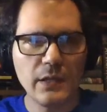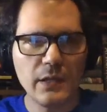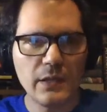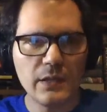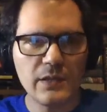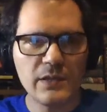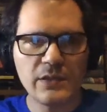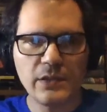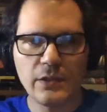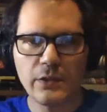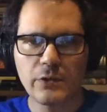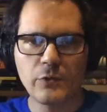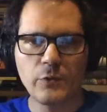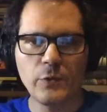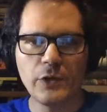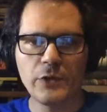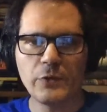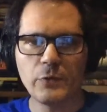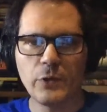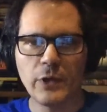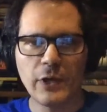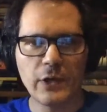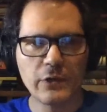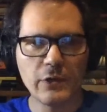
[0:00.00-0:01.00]
circuit.
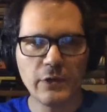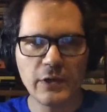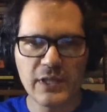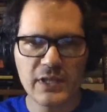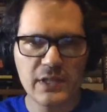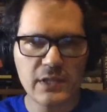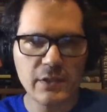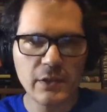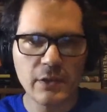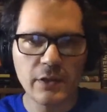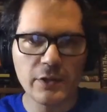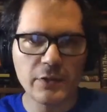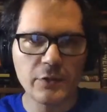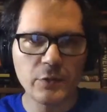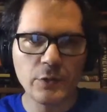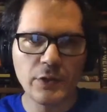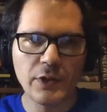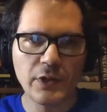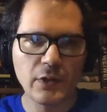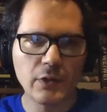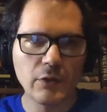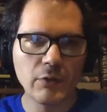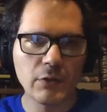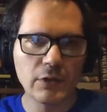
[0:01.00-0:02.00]
We are going to start
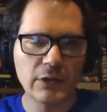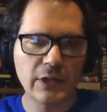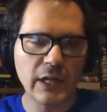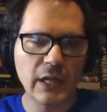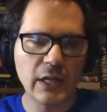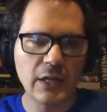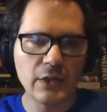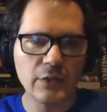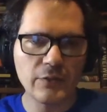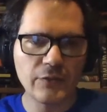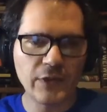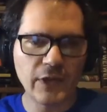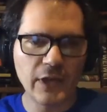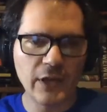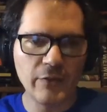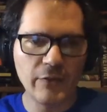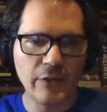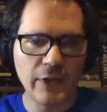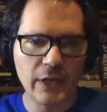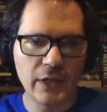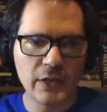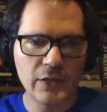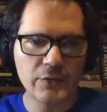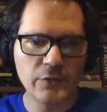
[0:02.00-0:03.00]
doing all kind of
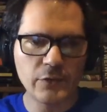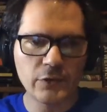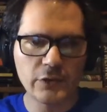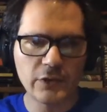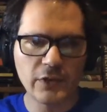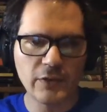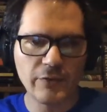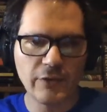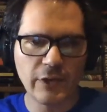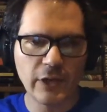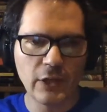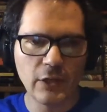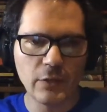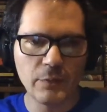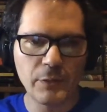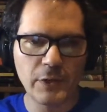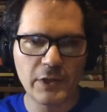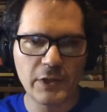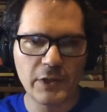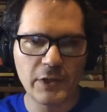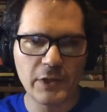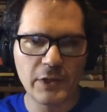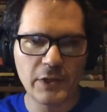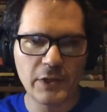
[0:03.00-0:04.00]
events for developers.